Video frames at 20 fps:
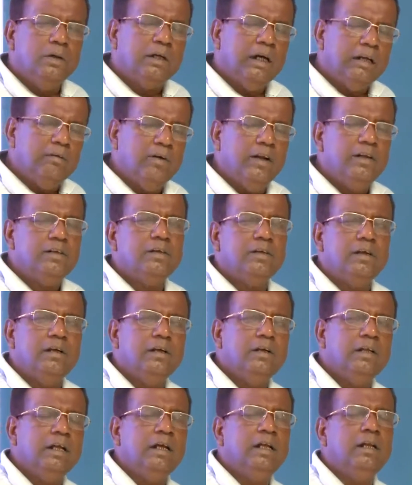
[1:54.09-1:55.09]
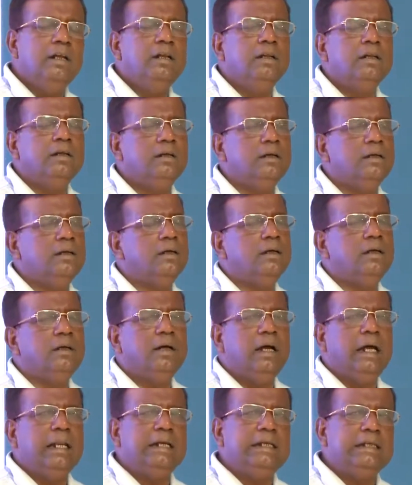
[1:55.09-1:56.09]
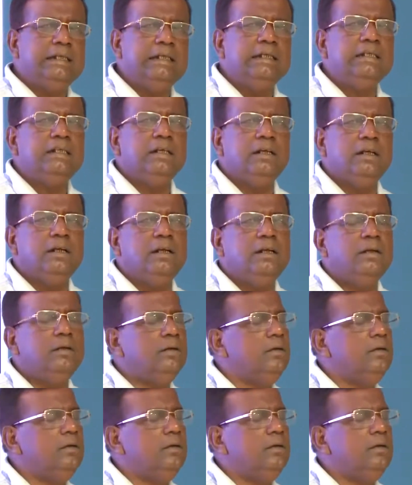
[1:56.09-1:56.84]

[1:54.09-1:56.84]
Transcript: conventional tail and a T-tail